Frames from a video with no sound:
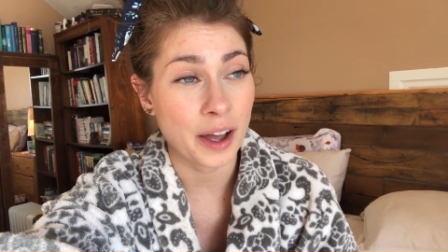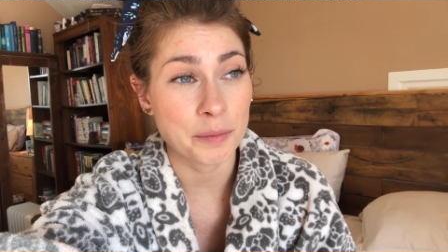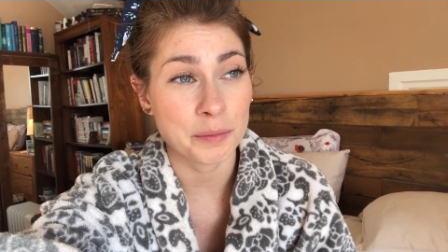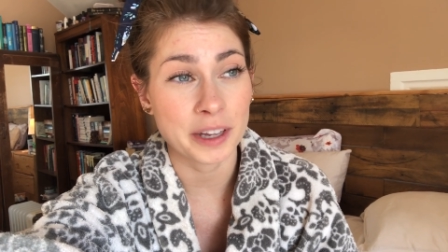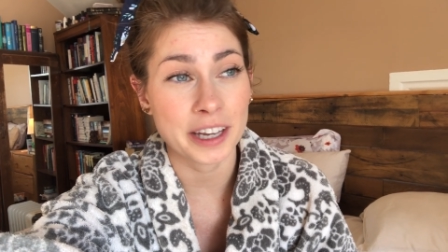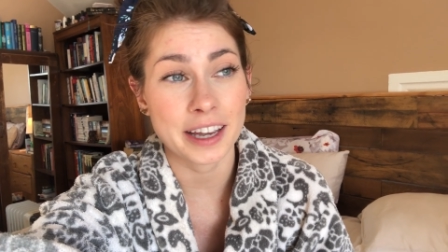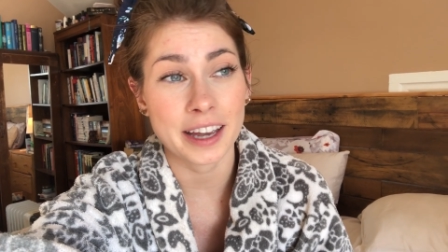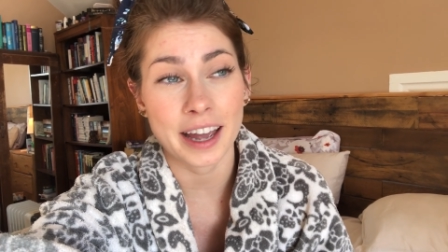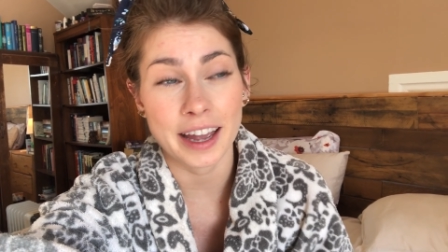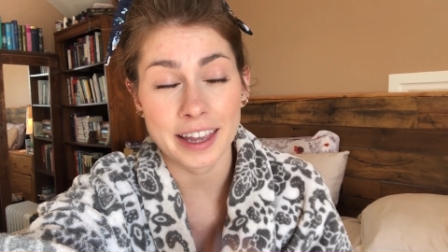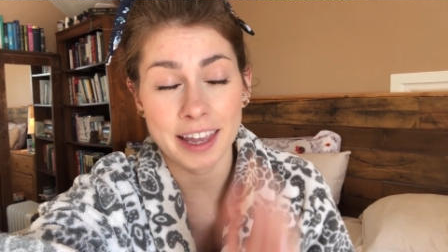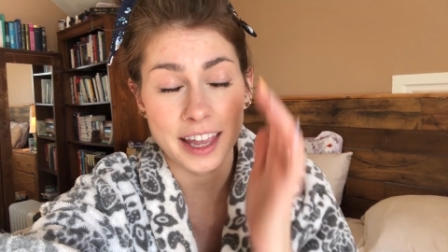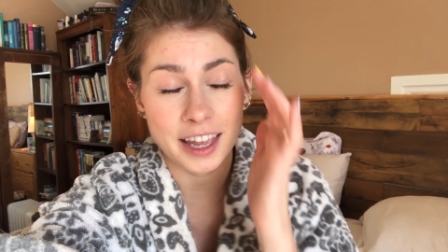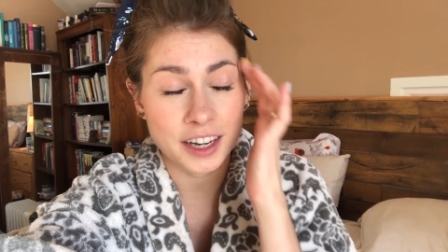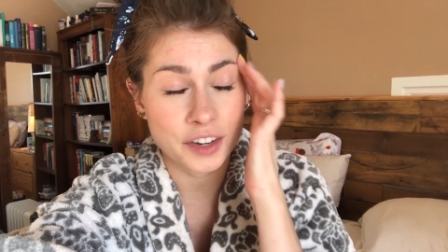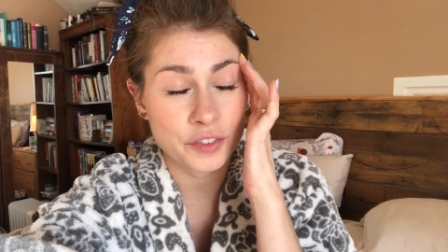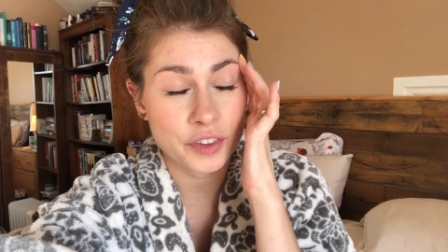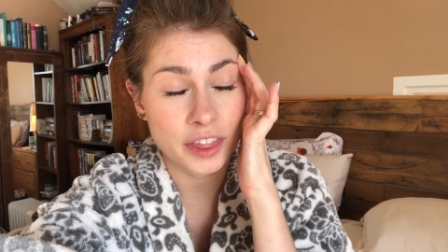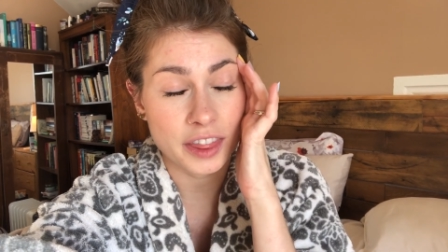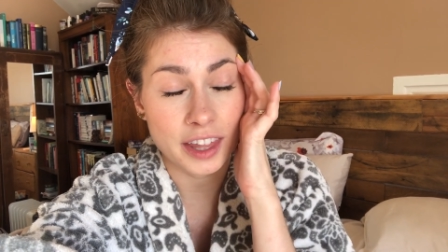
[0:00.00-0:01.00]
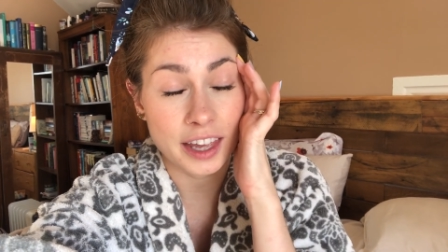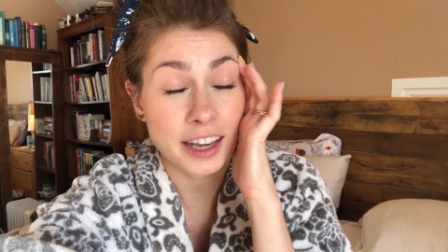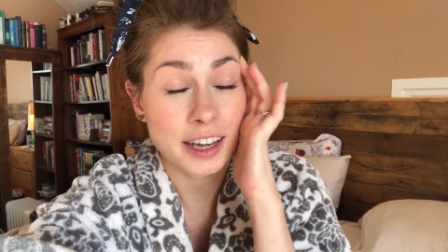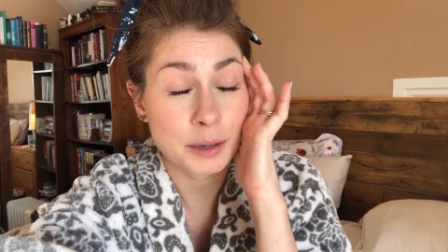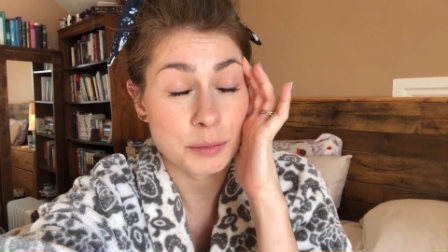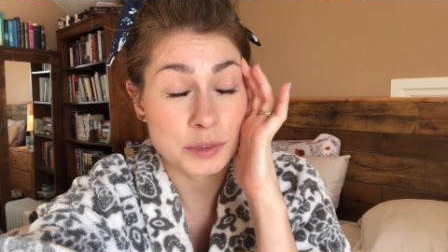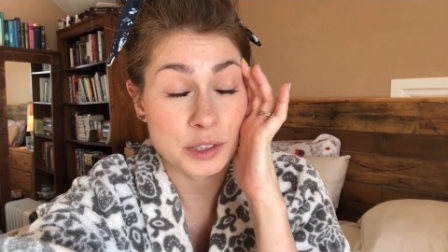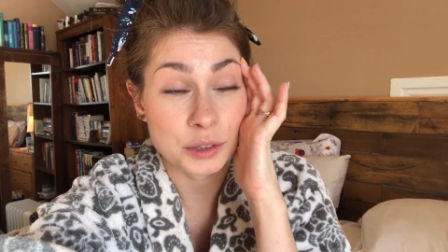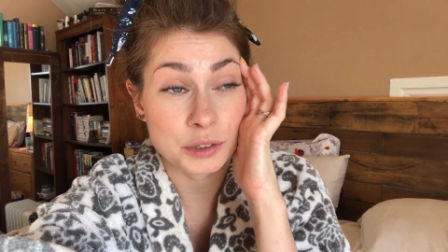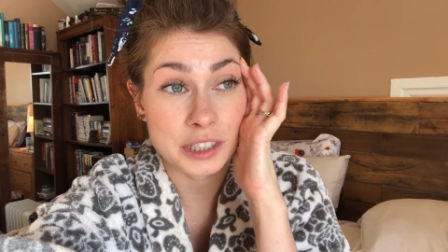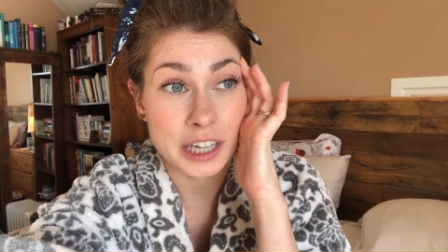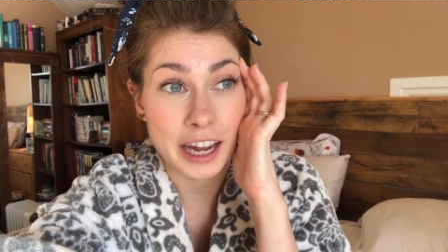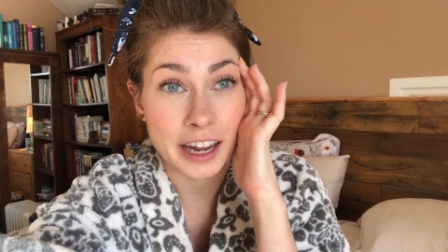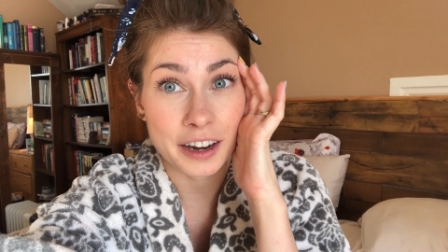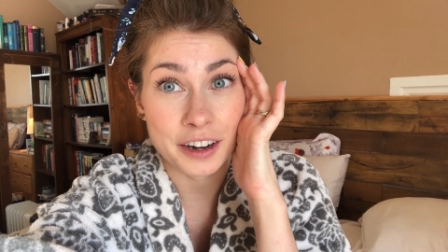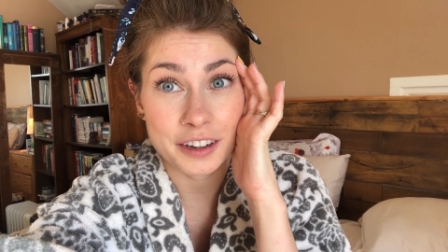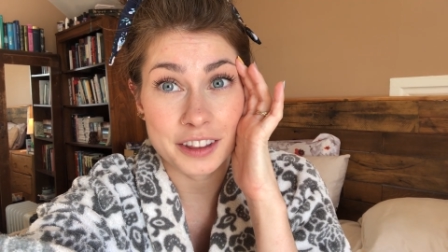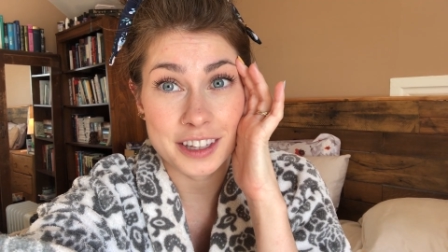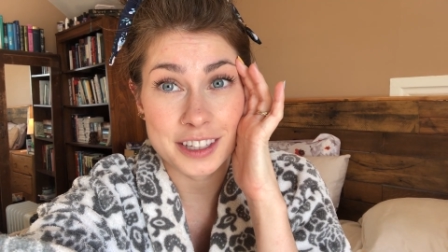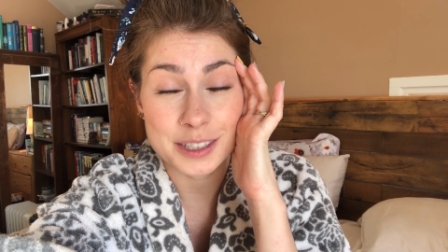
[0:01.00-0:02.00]
I'm like, I can't even think I'm so
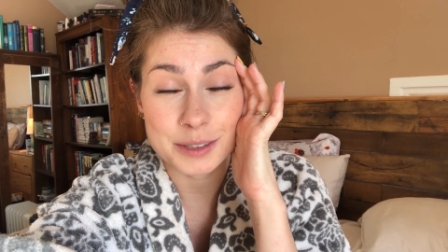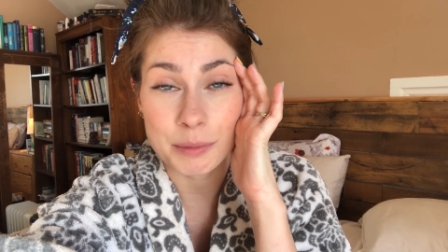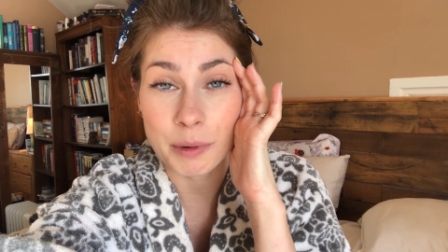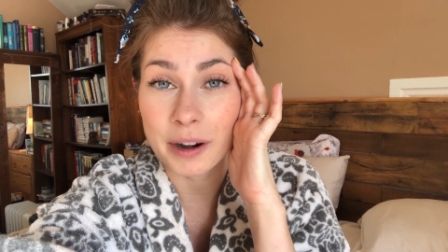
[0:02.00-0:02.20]
tired this